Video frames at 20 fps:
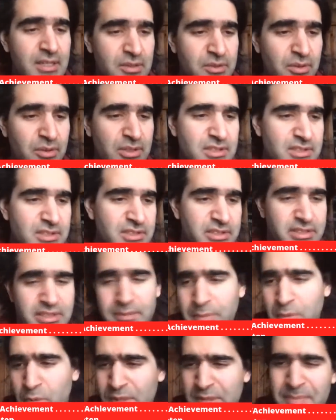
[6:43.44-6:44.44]
got
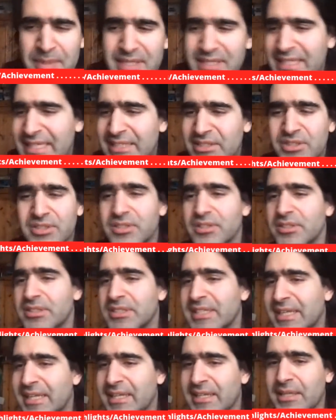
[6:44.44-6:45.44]
up a wee bit later
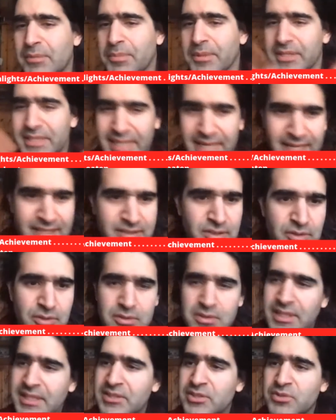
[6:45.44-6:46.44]
than I like, but I had a
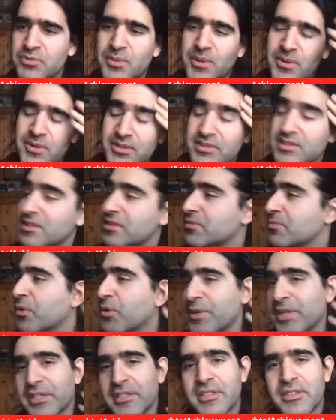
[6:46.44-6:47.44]
nice walk this
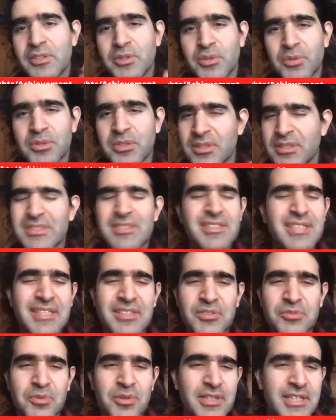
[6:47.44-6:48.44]
morning. You know, not a
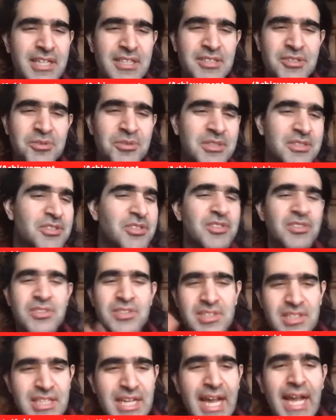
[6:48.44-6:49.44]
nice walk, actually.
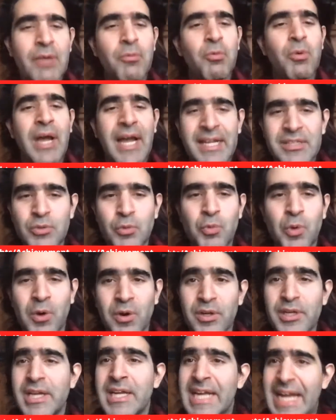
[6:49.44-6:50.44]
Just I had a
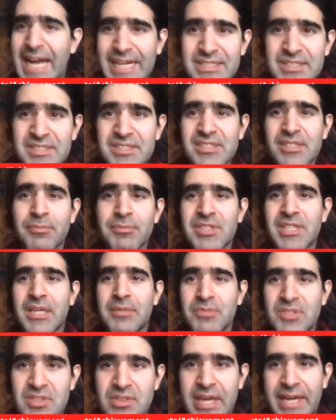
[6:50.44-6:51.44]
walk. And
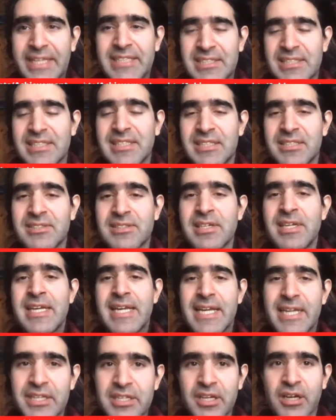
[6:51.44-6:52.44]
sometimes that is
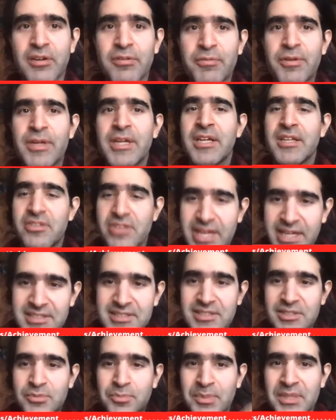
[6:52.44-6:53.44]
enough.
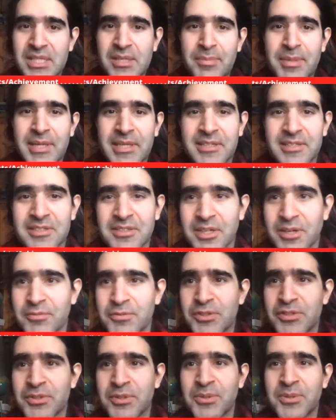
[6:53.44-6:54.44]
That is bleeping enough.
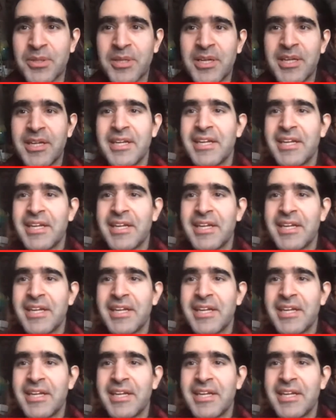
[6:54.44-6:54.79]
So,